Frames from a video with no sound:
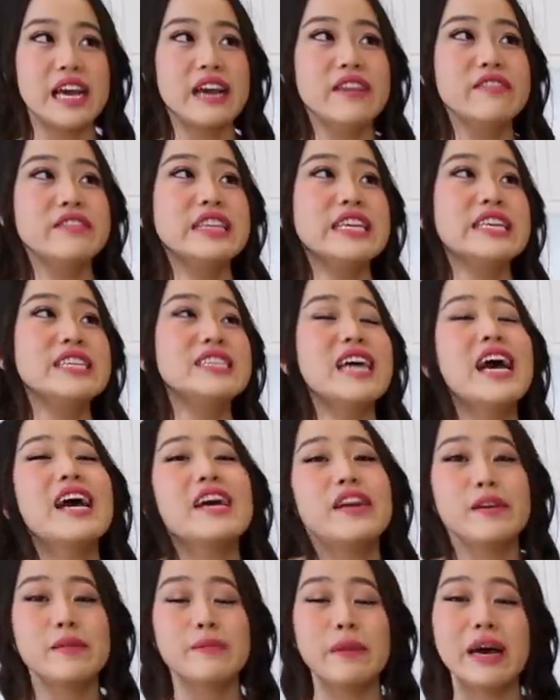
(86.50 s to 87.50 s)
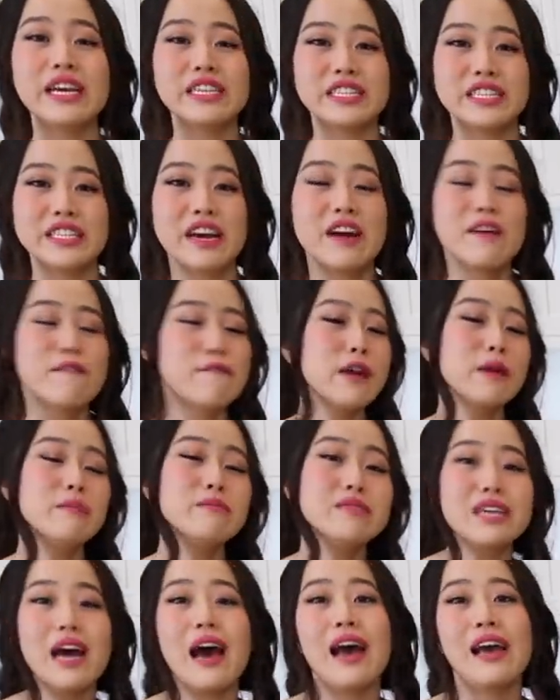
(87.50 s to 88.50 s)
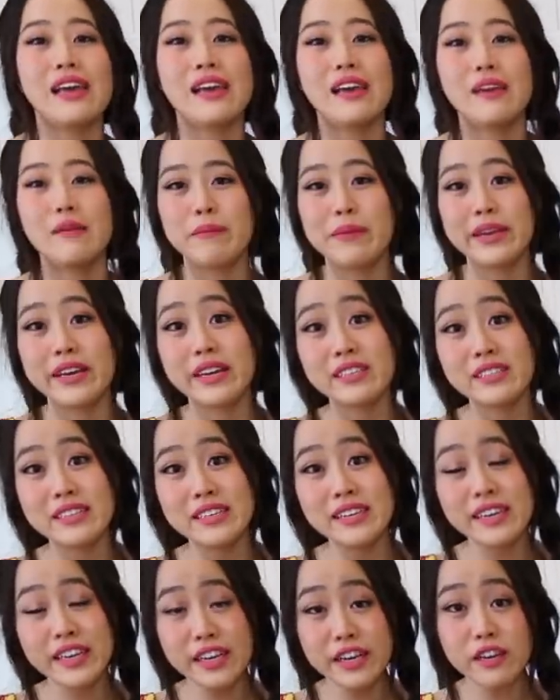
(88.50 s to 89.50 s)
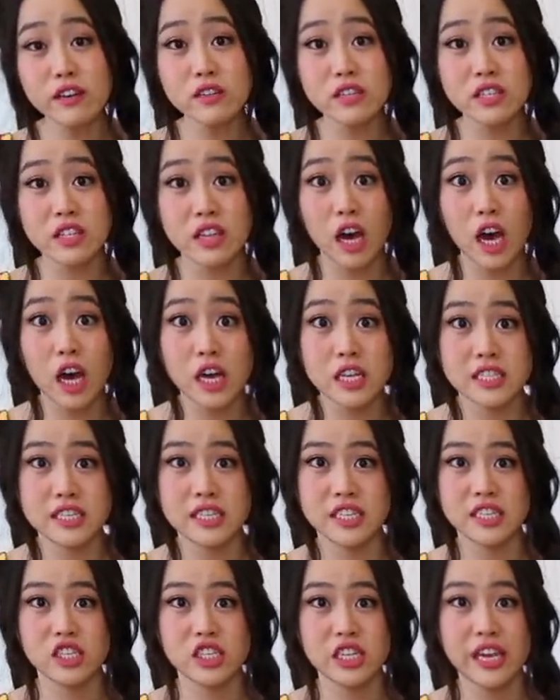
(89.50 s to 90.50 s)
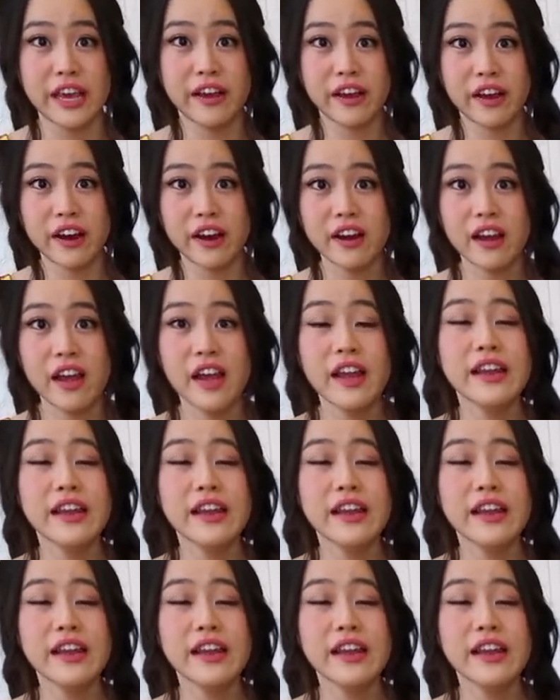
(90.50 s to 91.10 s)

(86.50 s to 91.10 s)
saved the entire bus from dying because he killed the hostage taker.